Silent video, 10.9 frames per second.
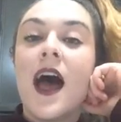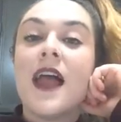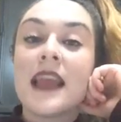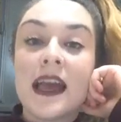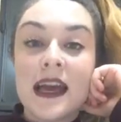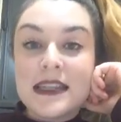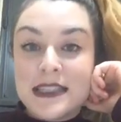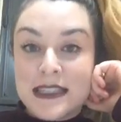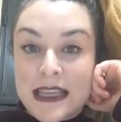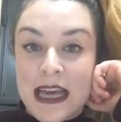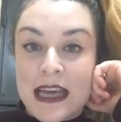Like I
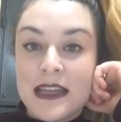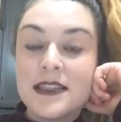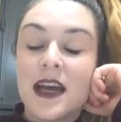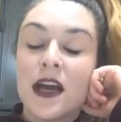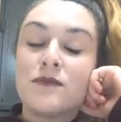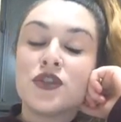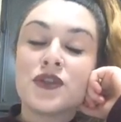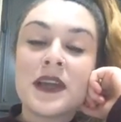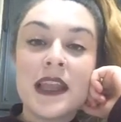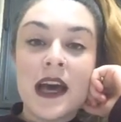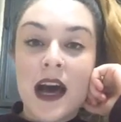said,
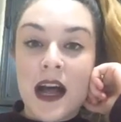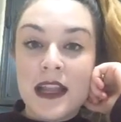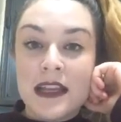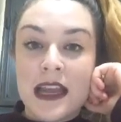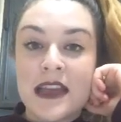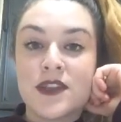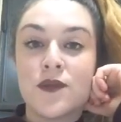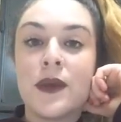during the holidays,